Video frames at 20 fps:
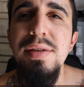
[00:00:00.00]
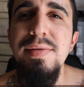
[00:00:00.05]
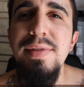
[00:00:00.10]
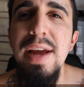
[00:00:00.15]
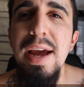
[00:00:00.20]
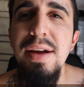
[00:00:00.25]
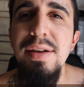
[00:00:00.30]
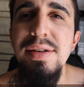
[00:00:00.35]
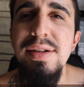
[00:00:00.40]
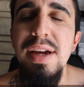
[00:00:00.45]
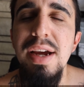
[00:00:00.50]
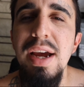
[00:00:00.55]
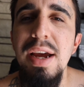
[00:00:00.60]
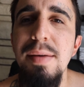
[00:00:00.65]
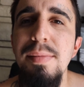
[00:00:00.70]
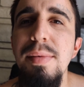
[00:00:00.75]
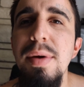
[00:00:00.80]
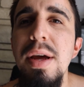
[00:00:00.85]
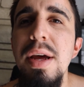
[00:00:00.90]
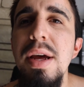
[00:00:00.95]
of
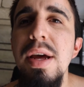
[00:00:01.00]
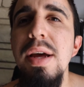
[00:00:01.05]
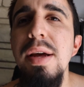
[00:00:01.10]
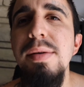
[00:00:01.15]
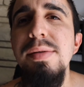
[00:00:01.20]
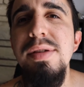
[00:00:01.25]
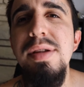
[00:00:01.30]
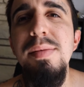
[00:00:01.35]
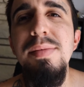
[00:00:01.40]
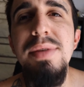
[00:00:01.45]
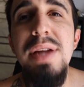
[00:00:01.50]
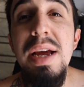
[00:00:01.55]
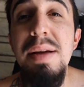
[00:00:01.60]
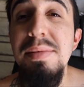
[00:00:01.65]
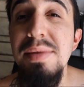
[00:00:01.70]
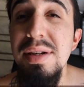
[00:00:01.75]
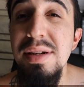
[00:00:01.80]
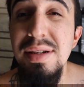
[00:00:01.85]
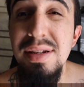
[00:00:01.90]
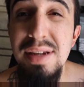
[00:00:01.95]
downtime.
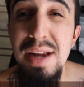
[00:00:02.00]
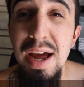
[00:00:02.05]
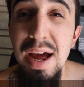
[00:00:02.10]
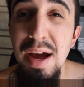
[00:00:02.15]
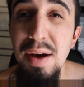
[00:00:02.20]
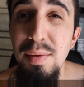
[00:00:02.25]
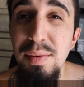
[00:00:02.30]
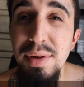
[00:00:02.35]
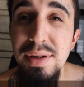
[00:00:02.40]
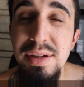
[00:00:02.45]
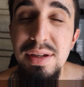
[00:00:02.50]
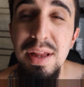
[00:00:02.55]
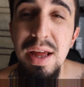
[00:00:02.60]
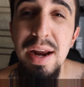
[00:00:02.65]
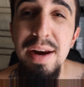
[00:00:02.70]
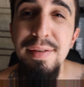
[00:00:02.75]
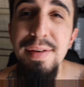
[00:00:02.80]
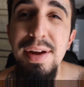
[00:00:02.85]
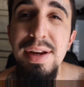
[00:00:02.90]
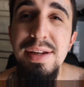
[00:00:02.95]
Sometimes there's not, when there's a
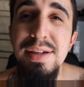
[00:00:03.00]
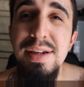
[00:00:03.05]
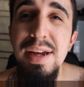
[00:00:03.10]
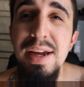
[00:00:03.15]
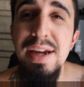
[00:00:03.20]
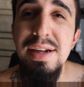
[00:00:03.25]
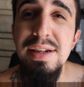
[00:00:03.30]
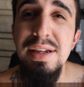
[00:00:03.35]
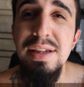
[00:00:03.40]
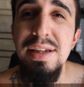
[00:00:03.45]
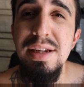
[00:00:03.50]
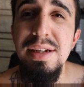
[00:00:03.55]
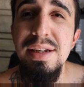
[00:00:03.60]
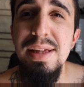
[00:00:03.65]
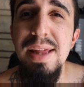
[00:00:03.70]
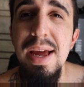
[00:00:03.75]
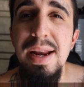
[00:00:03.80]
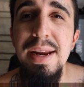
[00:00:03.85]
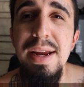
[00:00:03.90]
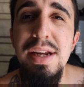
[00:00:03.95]
lot of intakes and things of
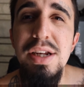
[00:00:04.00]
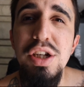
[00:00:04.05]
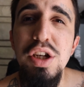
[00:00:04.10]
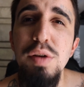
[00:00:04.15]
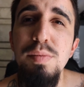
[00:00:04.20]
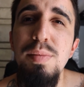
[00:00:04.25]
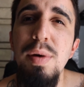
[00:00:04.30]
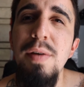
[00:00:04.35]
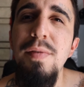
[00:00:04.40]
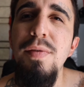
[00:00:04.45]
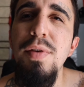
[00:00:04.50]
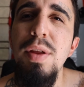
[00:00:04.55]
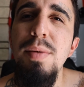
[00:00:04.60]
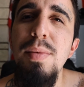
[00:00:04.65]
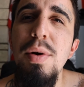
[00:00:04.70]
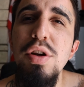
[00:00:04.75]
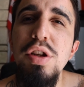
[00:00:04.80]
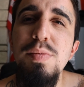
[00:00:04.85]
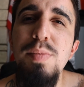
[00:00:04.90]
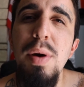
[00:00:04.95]
that nature, but for the
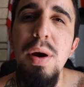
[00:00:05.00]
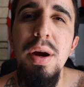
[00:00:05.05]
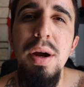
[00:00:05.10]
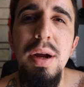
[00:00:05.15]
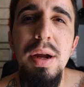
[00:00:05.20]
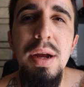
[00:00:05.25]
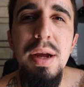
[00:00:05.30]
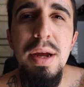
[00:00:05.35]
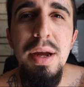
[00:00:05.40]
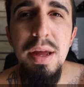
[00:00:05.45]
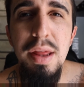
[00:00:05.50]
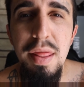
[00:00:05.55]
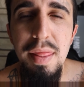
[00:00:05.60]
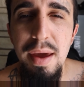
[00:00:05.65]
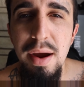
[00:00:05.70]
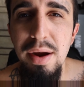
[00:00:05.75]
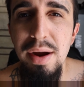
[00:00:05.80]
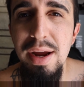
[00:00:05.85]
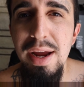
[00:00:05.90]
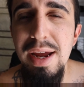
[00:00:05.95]
most part,
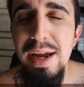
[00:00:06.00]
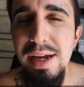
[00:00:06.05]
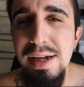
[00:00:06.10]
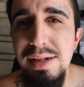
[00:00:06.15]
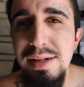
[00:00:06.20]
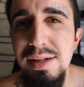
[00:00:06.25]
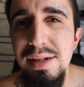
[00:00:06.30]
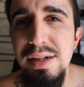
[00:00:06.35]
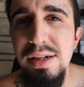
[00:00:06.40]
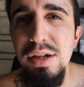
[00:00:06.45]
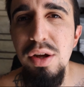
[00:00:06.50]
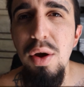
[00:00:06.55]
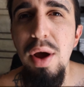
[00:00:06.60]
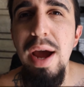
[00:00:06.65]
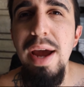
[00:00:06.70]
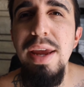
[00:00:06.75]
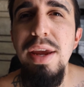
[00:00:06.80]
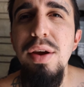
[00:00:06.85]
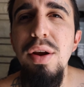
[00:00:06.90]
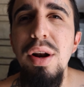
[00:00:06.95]
there is. So
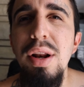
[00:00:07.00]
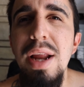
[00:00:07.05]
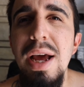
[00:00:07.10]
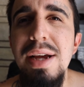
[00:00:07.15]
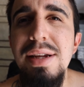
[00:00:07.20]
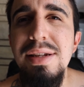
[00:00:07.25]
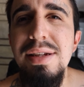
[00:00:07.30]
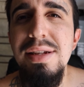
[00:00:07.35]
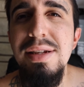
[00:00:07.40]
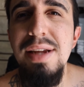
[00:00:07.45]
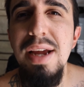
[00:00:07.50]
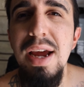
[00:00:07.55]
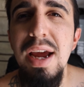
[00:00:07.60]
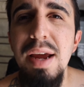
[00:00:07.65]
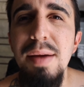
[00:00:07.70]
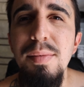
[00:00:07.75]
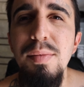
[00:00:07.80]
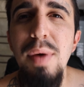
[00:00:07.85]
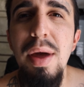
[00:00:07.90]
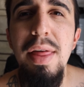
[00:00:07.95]
I utilize this
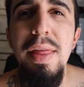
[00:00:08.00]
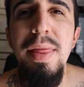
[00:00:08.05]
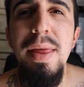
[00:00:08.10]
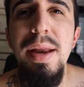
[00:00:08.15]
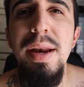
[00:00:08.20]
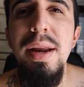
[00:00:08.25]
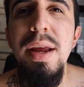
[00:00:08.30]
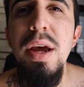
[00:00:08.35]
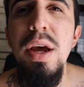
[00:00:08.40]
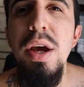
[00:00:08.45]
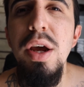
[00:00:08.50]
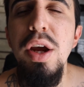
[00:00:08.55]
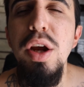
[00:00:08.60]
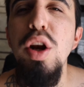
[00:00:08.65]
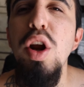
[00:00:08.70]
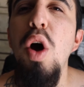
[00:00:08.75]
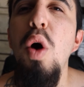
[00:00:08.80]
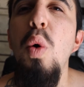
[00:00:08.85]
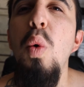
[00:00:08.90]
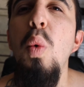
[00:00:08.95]
time rather than, you
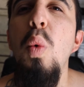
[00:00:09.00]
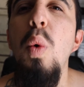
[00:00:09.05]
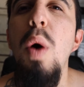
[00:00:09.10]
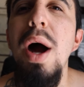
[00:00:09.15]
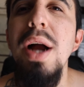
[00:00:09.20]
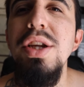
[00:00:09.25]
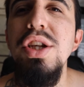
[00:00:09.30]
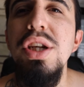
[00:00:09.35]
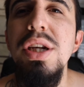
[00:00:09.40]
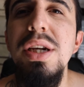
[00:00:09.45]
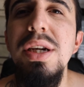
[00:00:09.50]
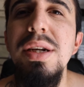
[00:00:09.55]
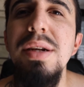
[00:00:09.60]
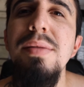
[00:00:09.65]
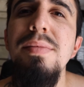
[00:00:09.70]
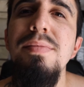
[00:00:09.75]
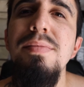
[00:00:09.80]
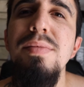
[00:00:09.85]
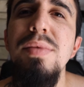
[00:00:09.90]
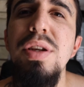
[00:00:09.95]
know, watching
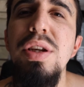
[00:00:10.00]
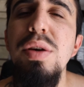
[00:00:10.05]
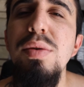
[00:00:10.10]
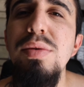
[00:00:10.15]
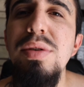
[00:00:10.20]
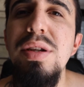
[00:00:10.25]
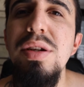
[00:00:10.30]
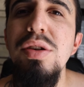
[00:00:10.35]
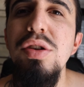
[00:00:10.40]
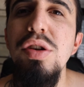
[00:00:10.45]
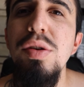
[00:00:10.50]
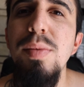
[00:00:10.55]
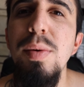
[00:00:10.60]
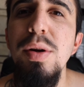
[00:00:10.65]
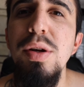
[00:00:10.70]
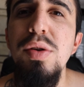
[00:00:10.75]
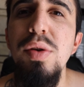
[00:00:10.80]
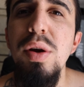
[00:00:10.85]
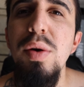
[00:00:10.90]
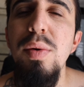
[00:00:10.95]
YouTube
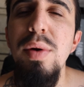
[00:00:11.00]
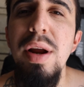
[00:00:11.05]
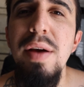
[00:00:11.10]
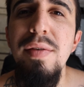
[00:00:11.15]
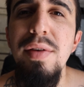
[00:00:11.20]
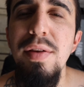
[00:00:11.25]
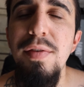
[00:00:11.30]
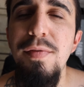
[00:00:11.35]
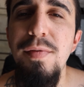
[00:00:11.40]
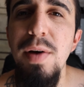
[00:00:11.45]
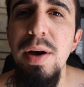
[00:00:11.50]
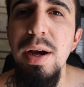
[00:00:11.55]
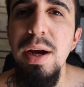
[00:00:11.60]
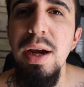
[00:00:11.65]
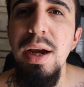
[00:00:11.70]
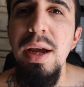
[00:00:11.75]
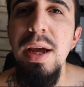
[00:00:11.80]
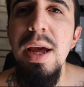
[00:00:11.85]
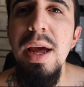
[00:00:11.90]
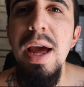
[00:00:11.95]
or doing whatever the
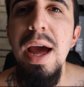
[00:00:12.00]
fuck.